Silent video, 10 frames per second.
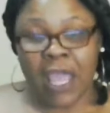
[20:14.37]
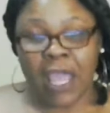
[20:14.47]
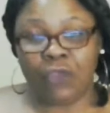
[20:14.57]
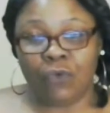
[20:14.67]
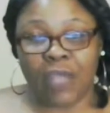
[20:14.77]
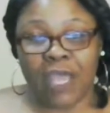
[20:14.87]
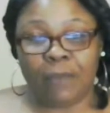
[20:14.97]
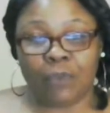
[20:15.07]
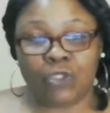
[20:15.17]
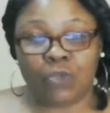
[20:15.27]
And you're
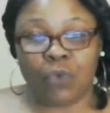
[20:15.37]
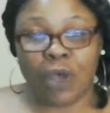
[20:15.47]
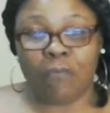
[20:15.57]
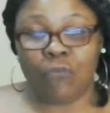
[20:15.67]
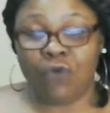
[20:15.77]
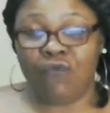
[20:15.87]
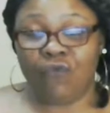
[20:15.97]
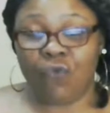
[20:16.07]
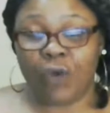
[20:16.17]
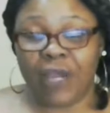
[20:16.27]
able to move
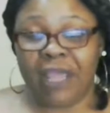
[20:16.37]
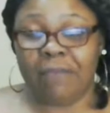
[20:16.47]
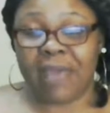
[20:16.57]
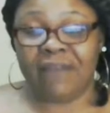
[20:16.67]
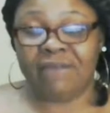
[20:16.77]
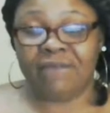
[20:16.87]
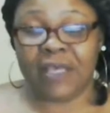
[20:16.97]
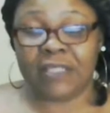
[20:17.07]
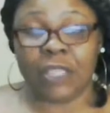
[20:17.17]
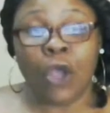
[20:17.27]
forward and
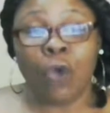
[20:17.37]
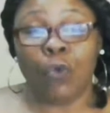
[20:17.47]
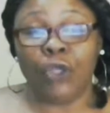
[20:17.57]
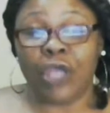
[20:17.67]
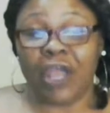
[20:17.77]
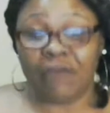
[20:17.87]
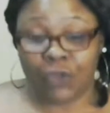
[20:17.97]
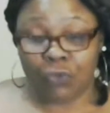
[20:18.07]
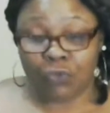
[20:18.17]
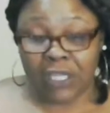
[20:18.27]
manifest
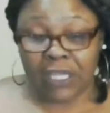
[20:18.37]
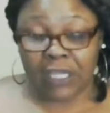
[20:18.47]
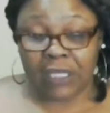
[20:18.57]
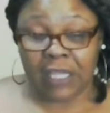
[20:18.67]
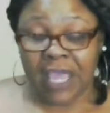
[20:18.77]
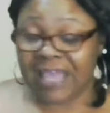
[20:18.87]
whatever you need